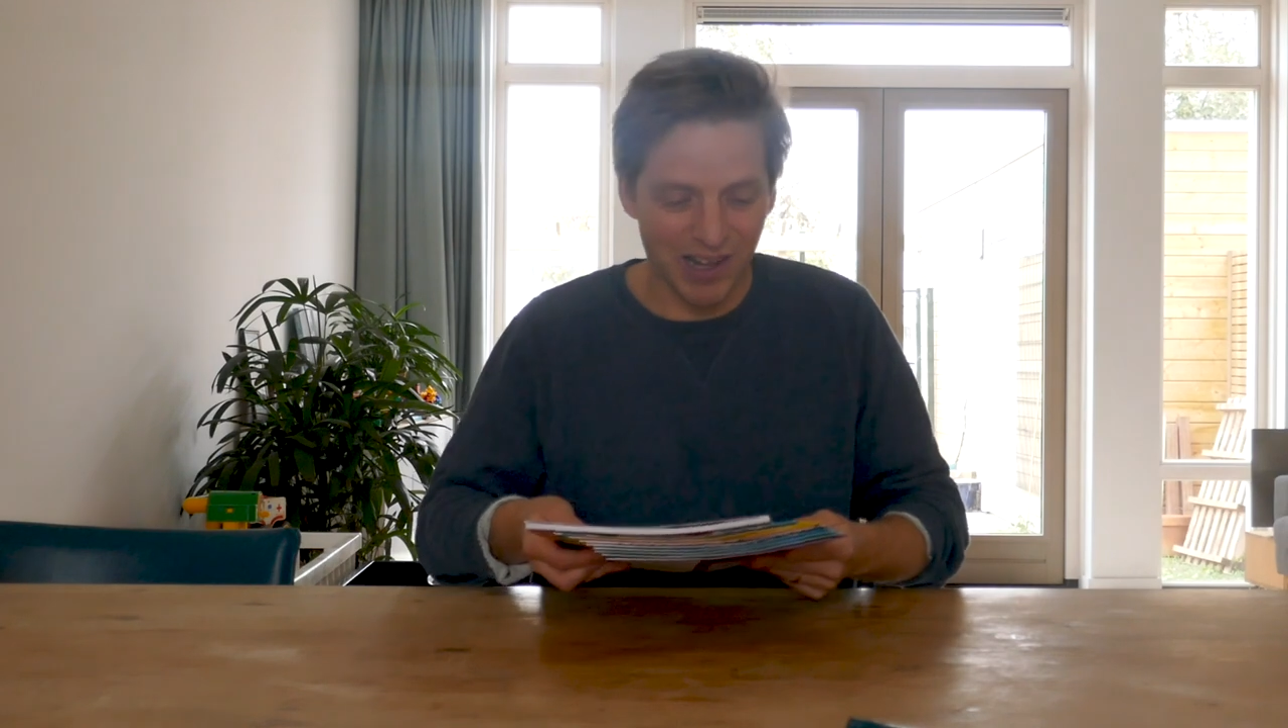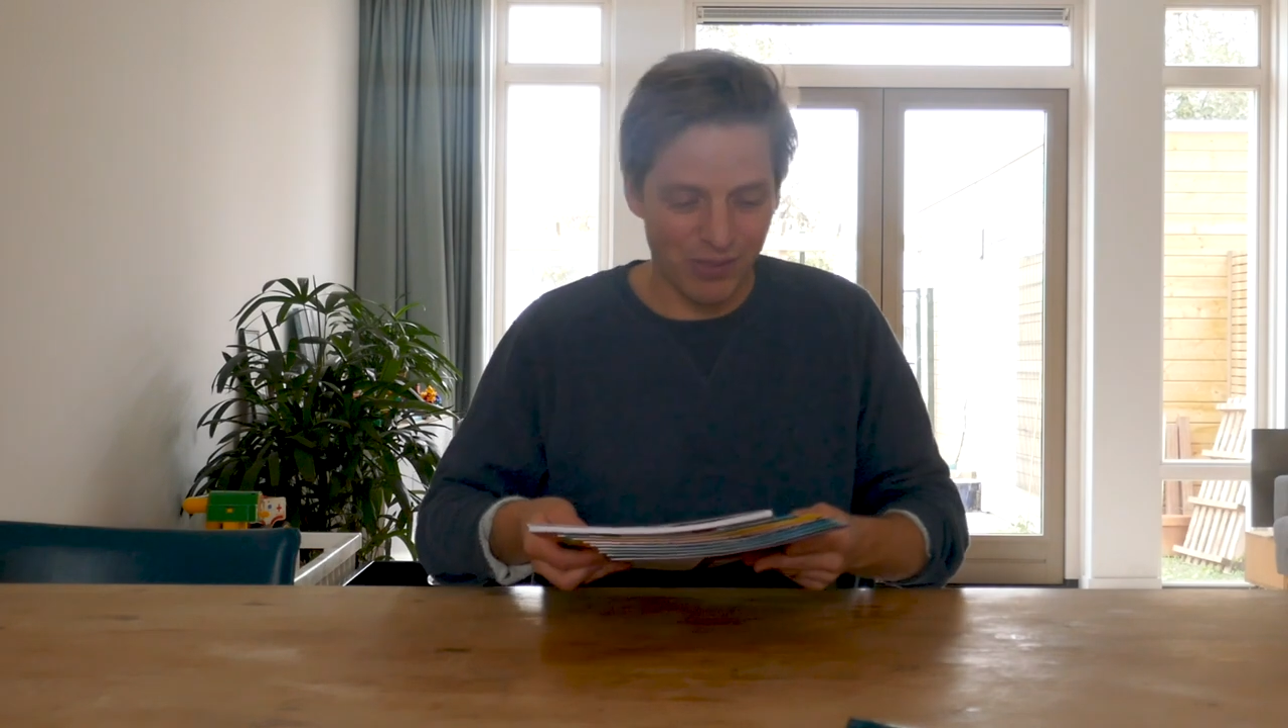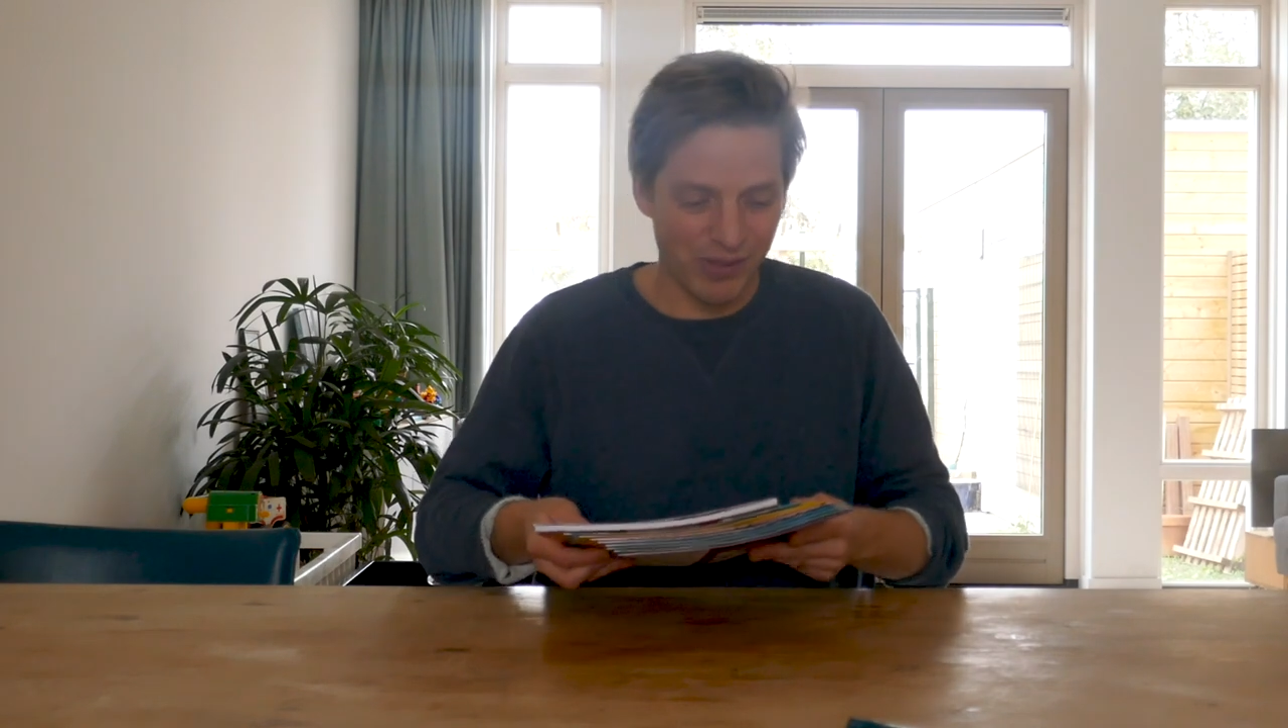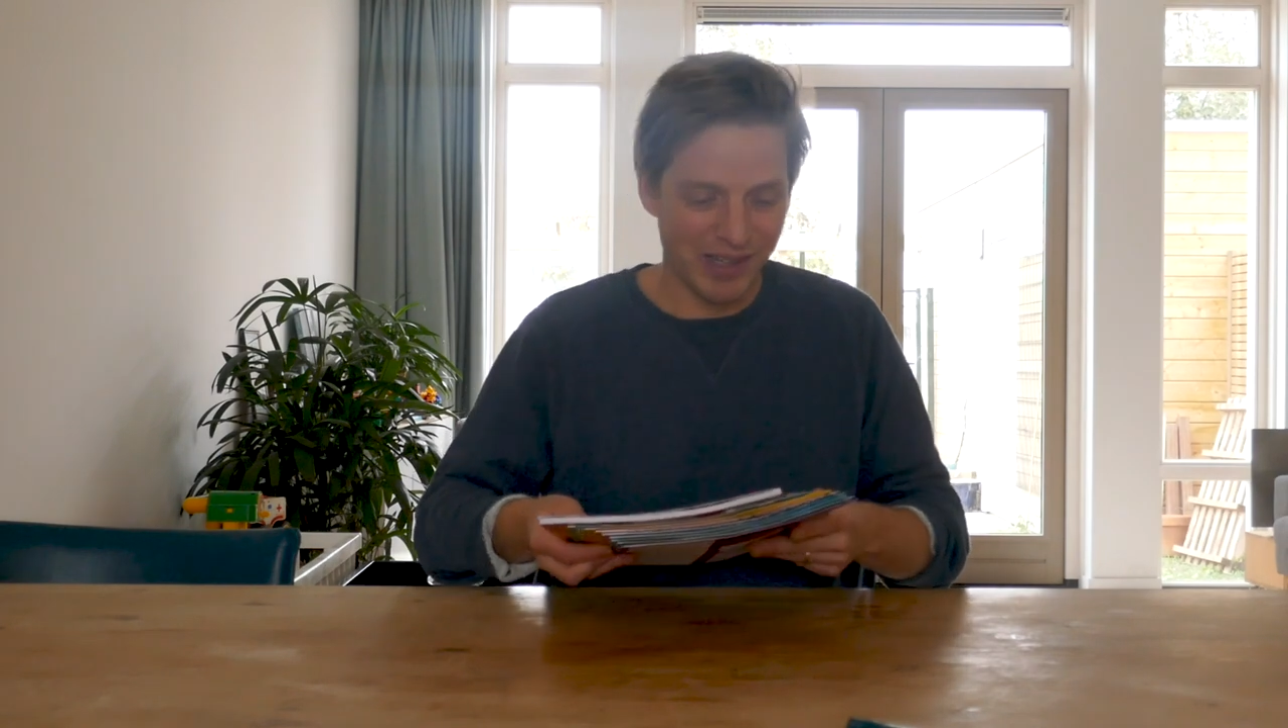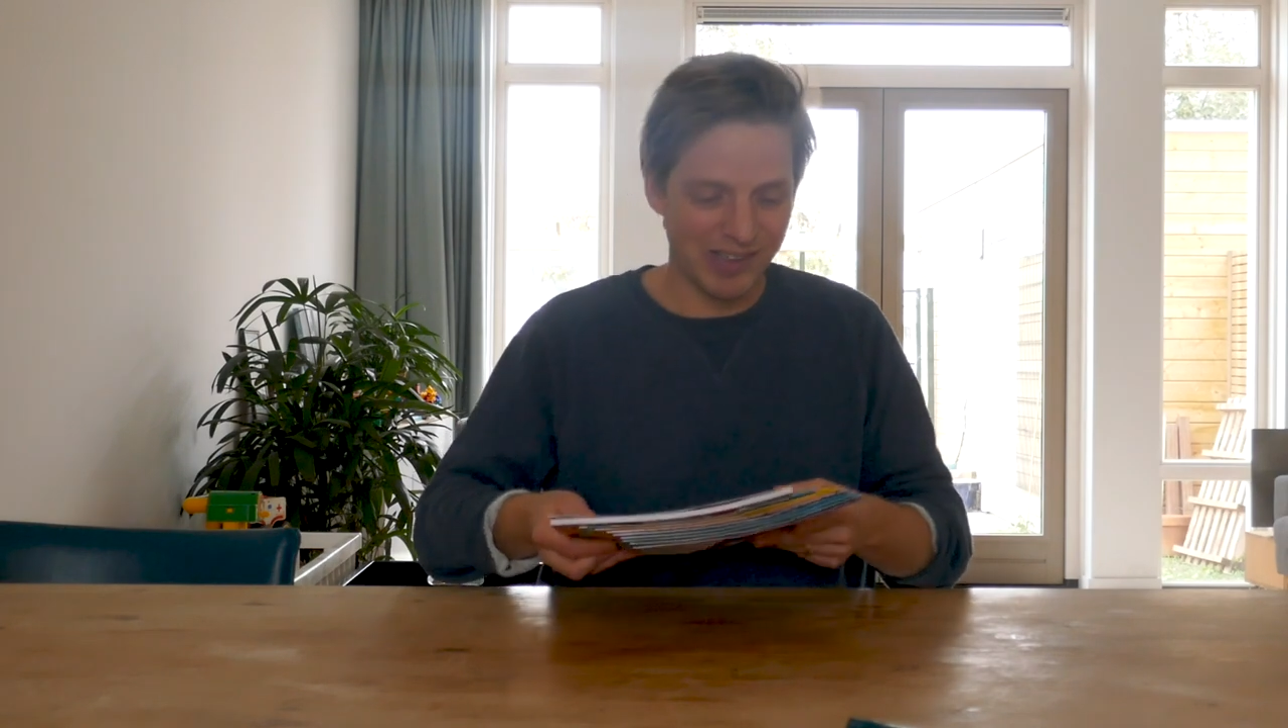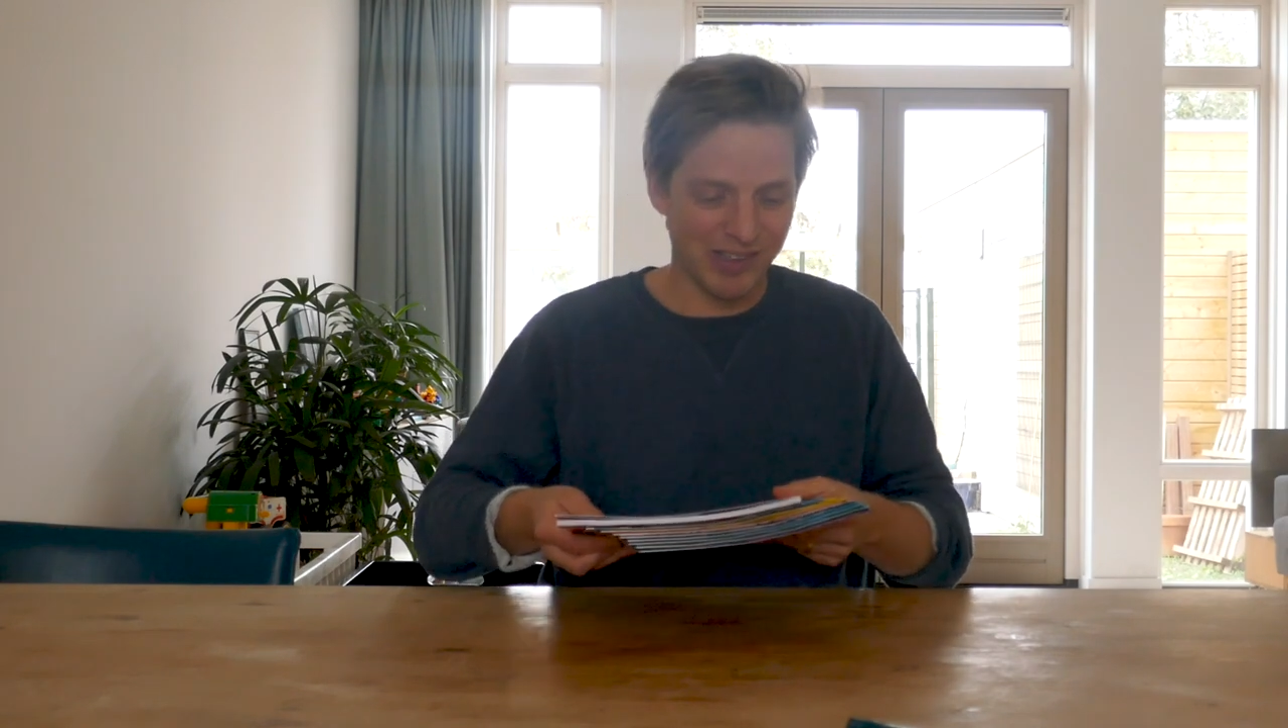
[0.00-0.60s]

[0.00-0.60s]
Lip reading: I think.